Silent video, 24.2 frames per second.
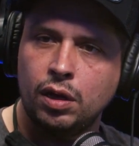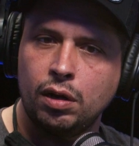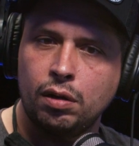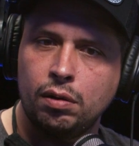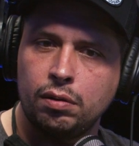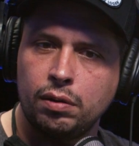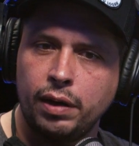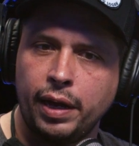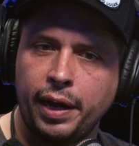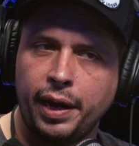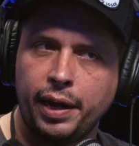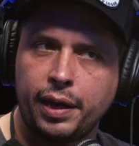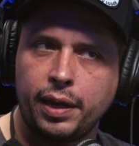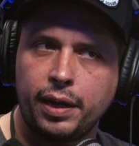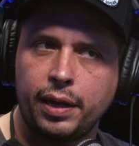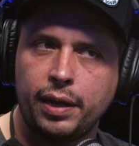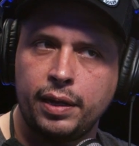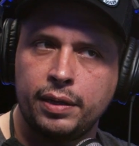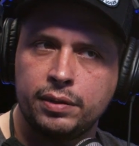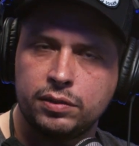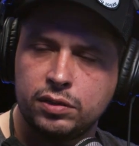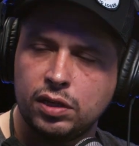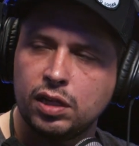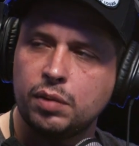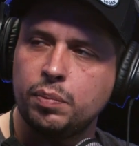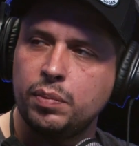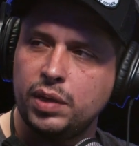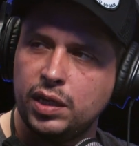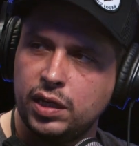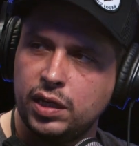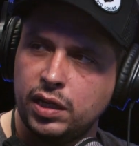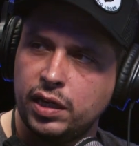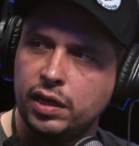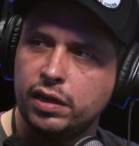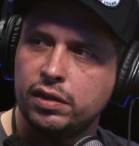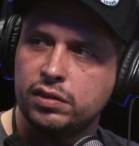You know, like it took
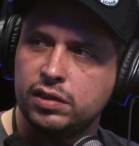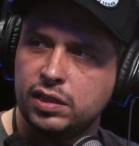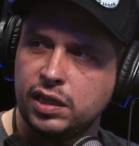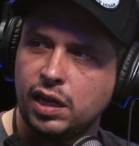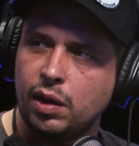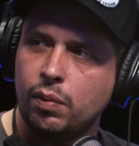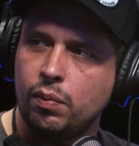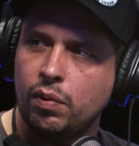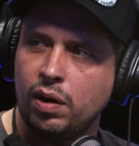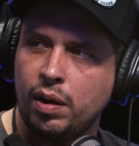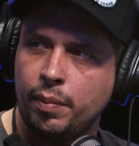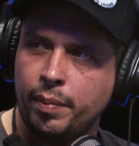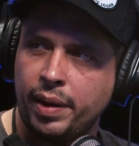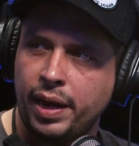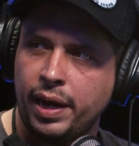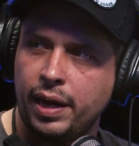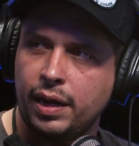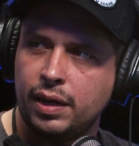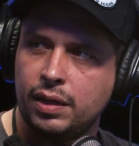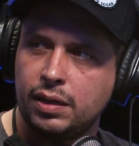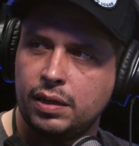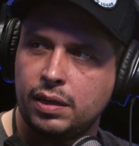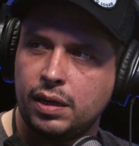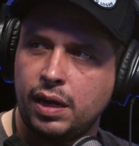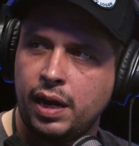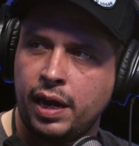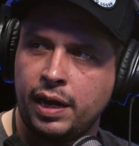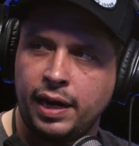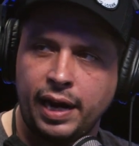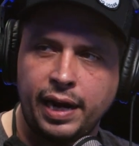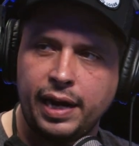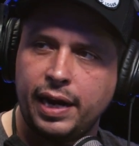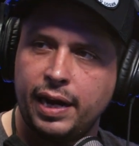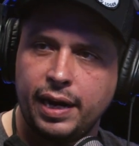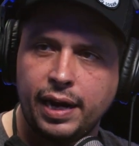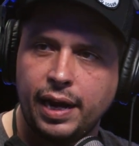me years to get where I'm at.
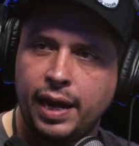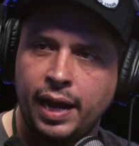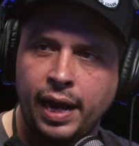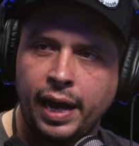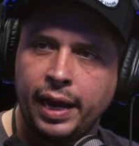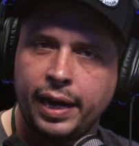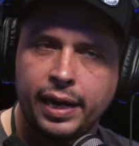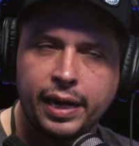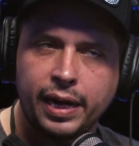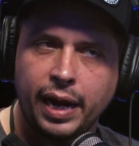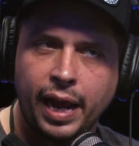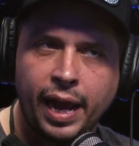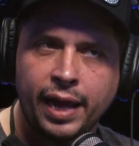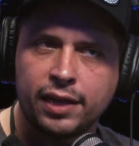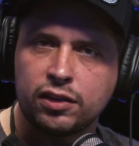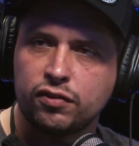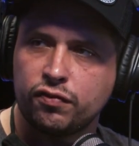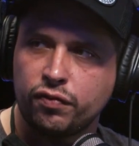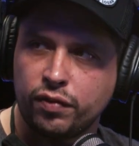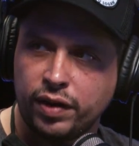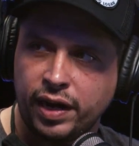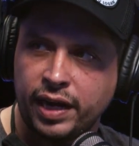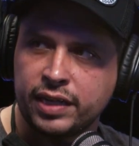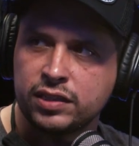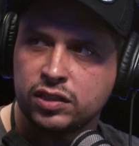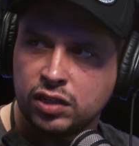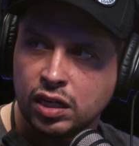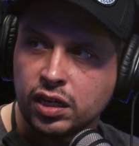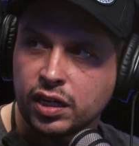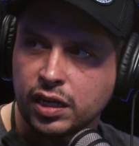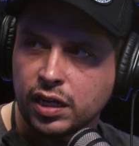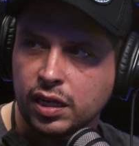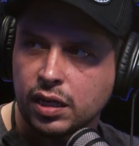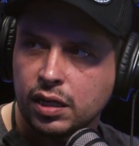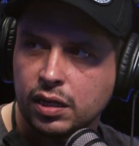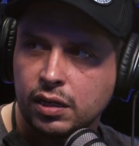And I didn't ask for it. I
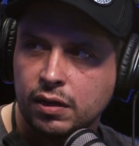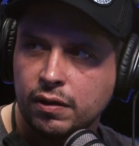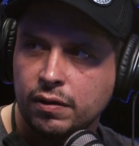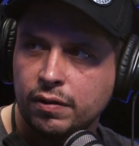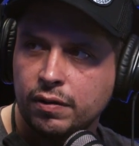took it.